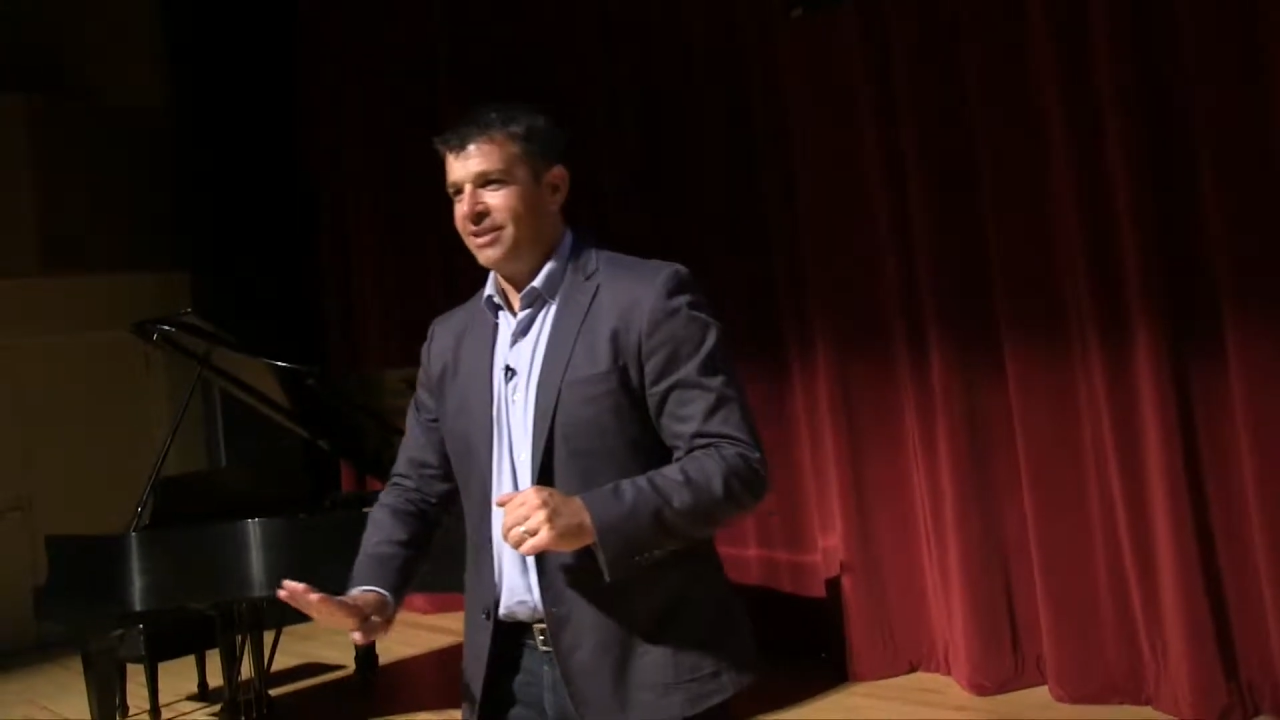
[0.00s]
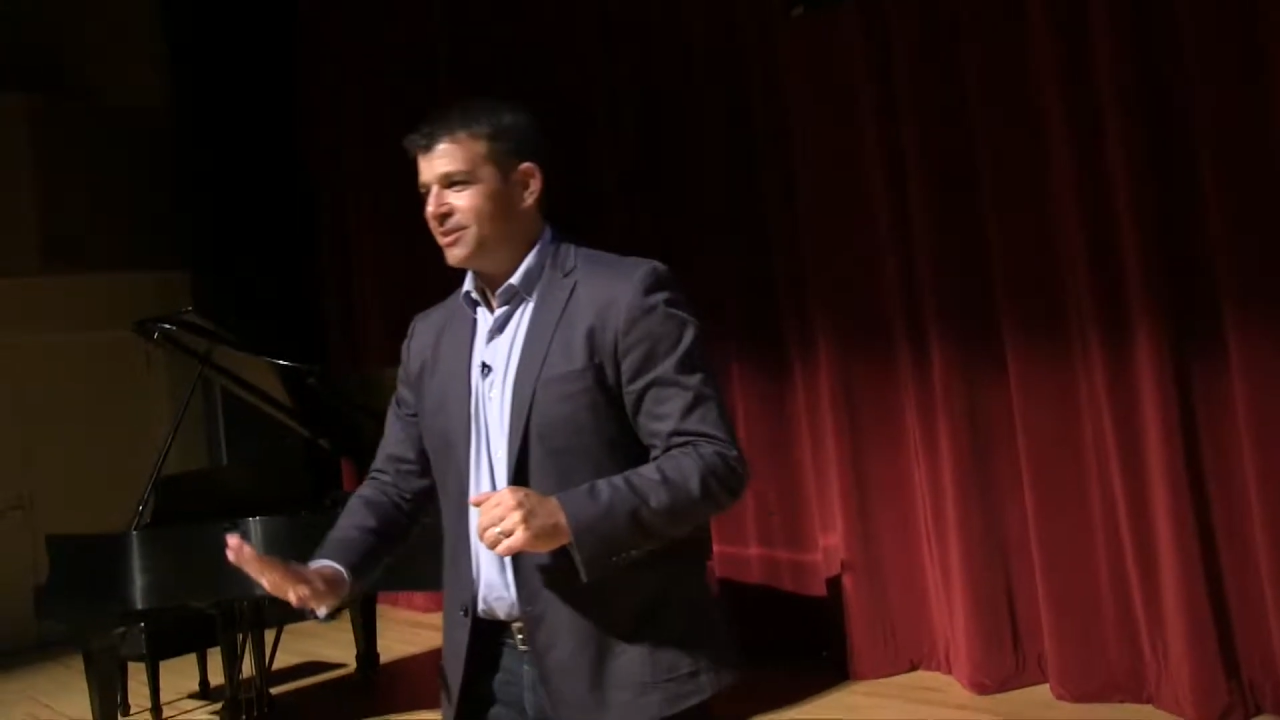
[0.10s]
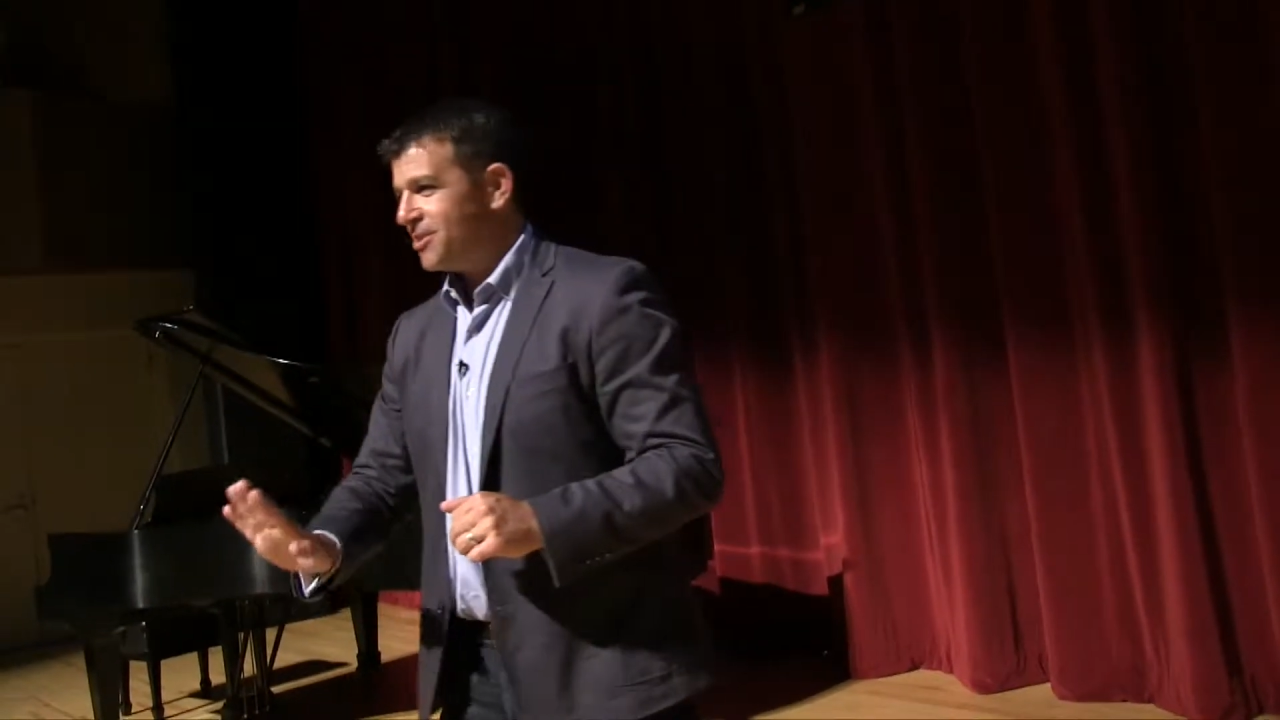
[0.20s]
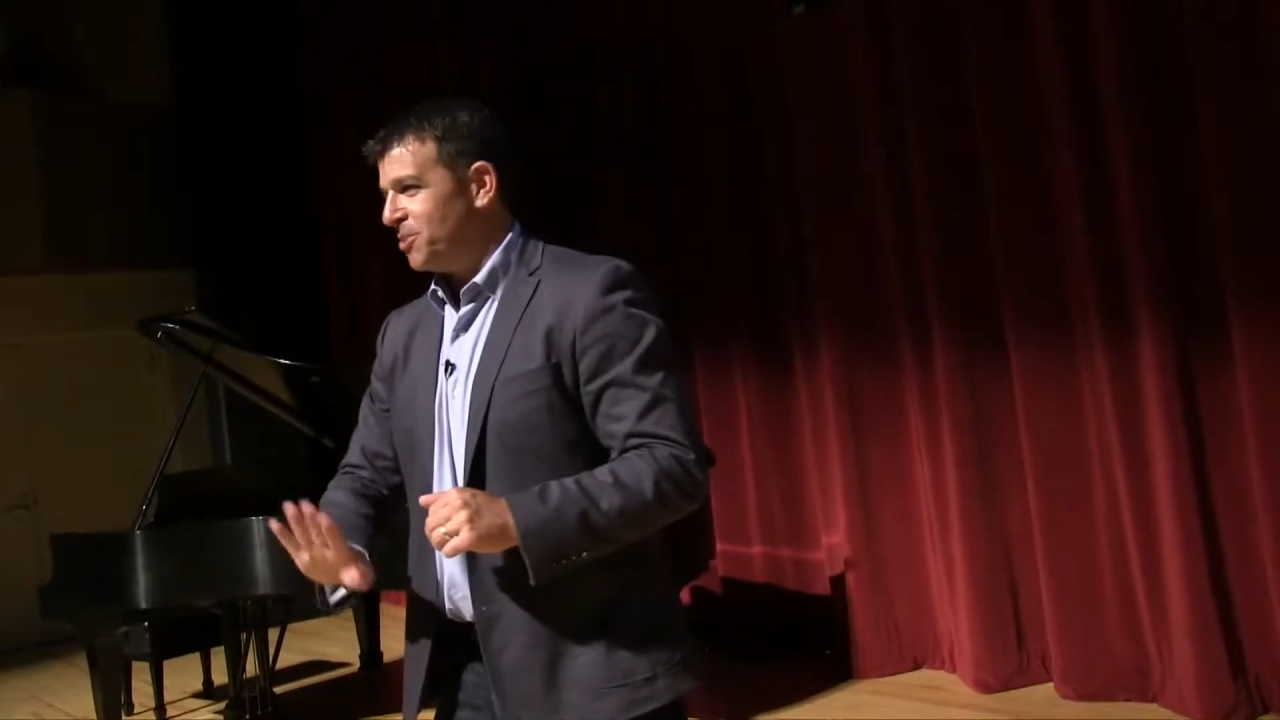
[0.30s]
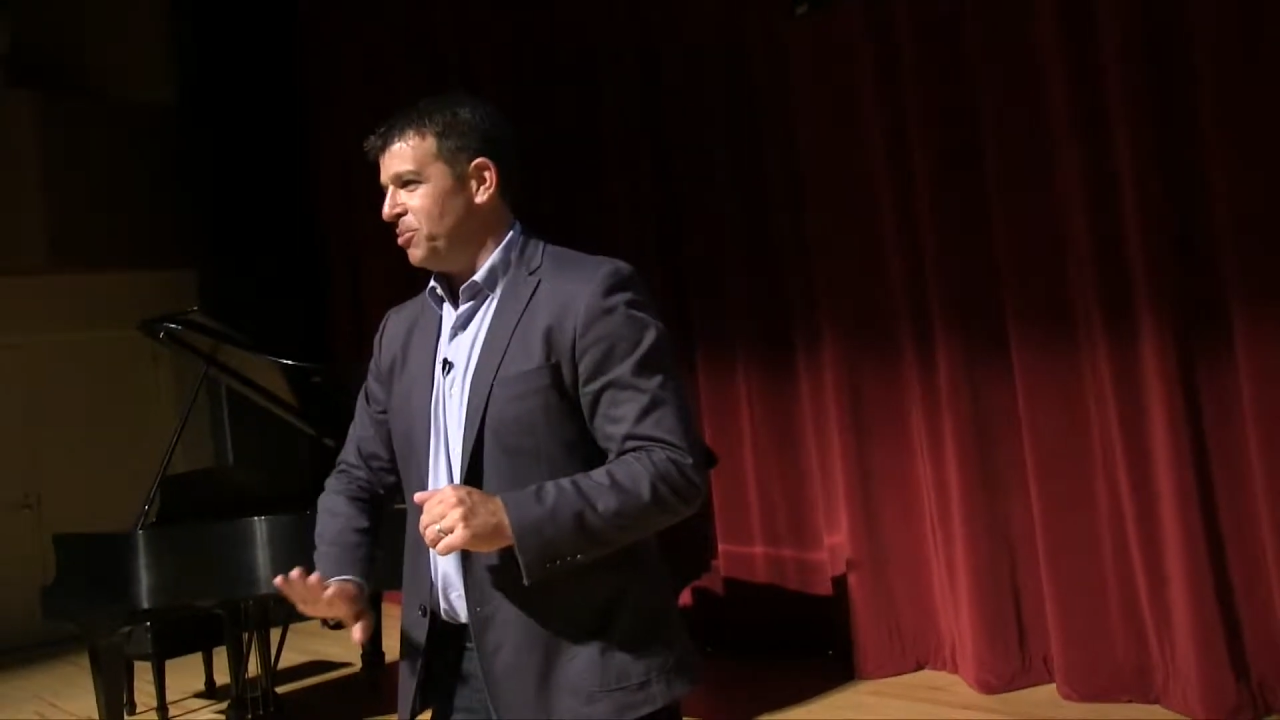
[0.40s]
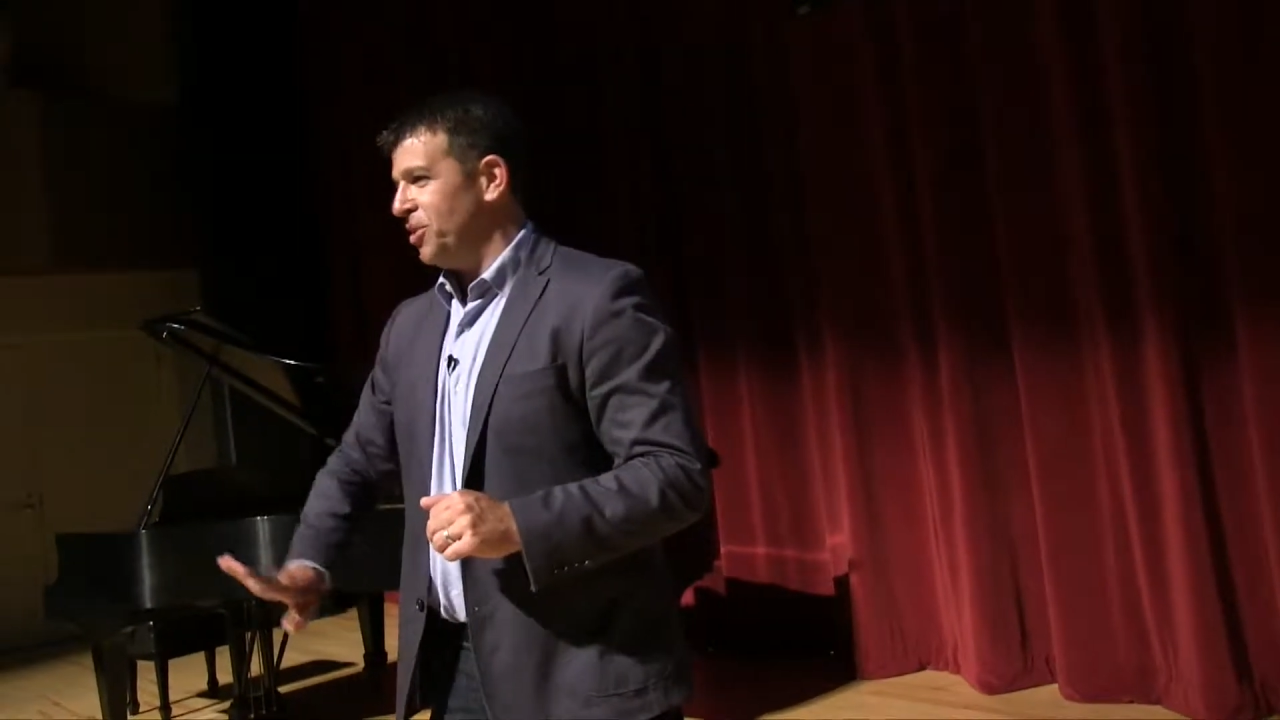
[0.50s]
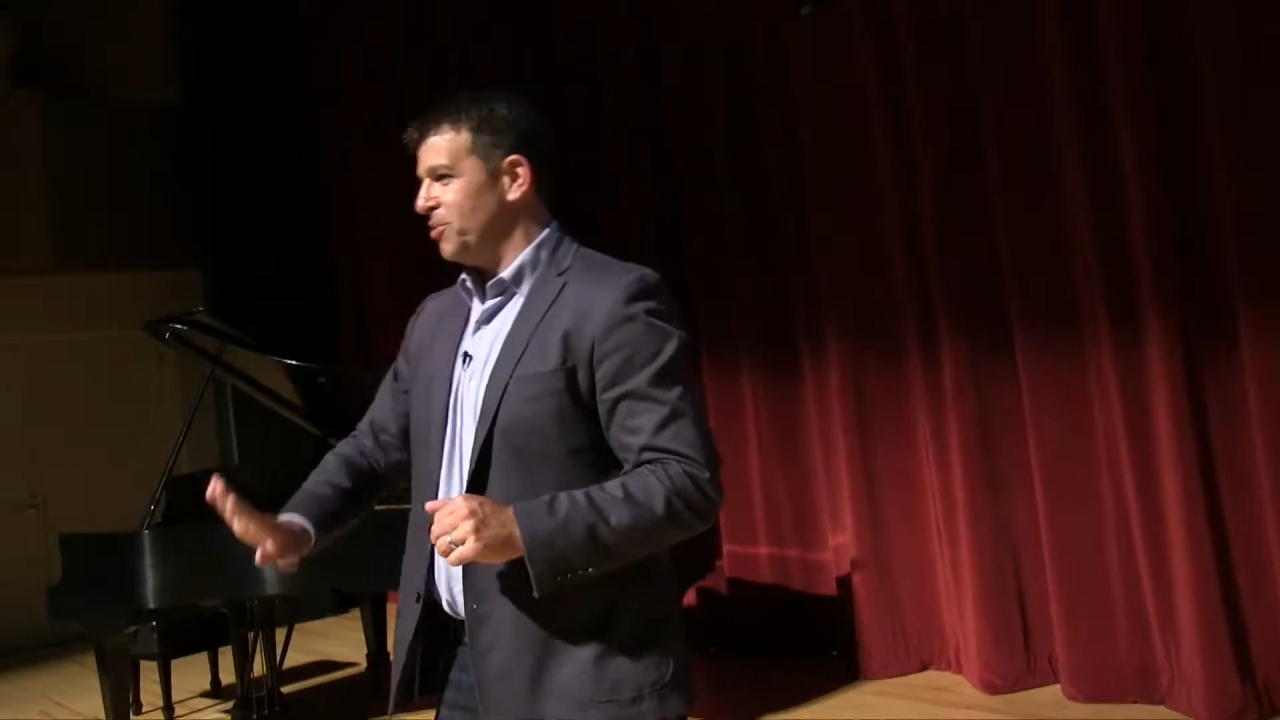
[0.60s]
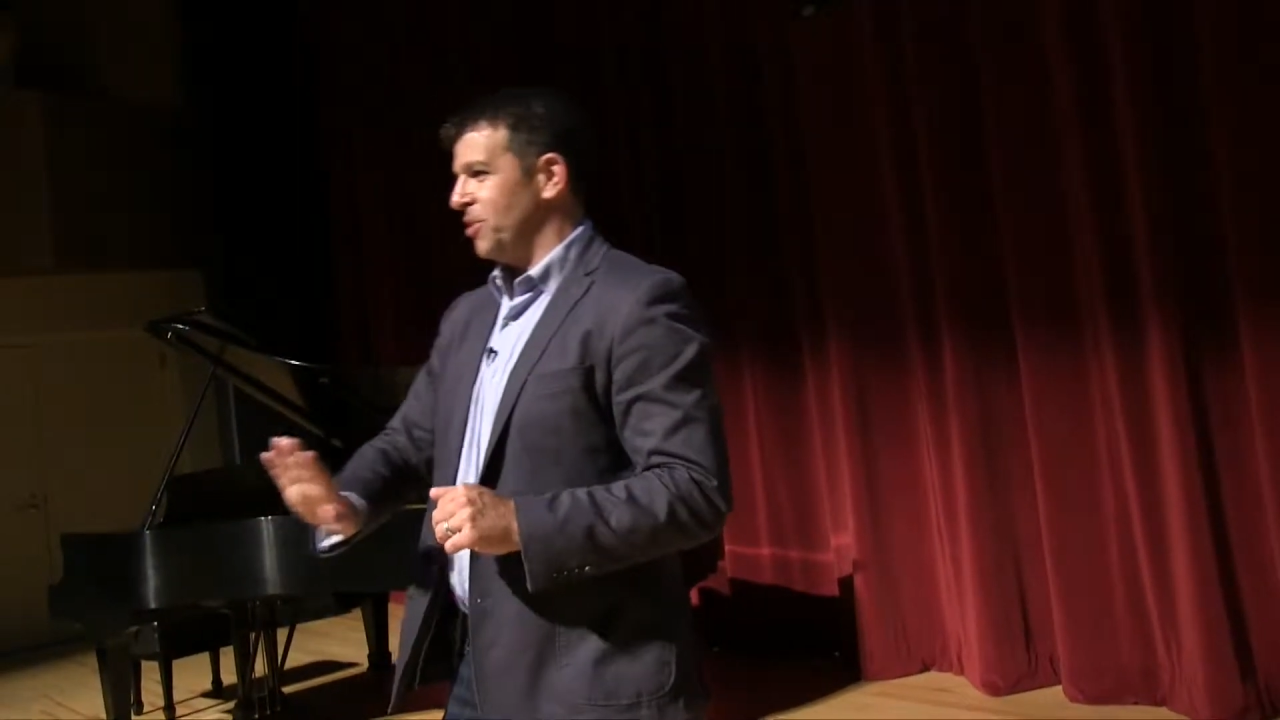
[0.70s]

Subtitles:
This is the below